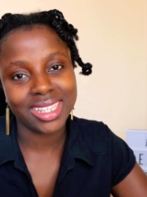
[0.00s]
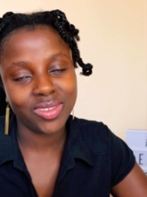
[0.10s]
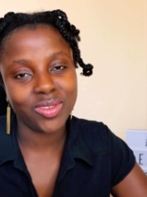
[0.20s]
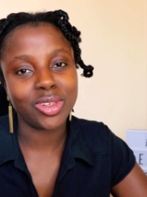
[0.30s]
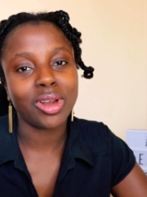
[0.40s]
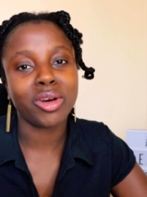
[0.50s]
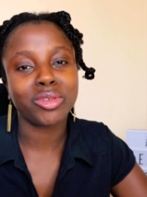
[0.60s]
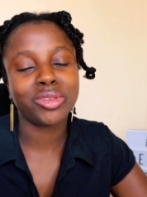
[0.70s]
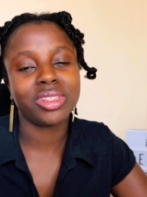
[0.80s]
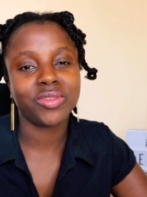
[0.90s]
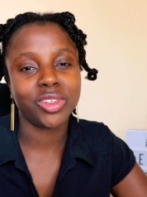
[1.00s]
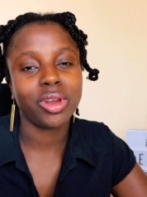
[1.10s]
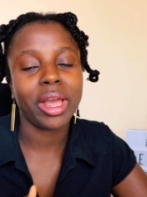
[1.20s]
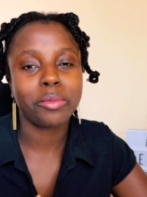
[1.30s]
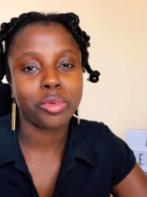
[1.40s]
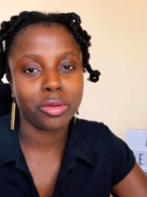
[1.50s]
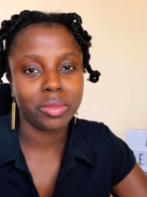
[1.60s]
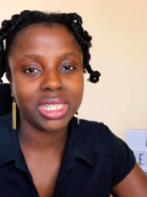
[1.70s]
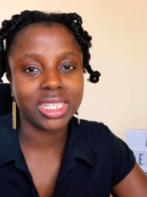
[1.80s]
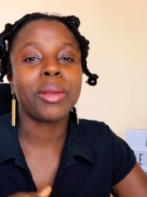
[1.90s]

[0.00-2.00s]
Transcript: this video I'll do the video I promise.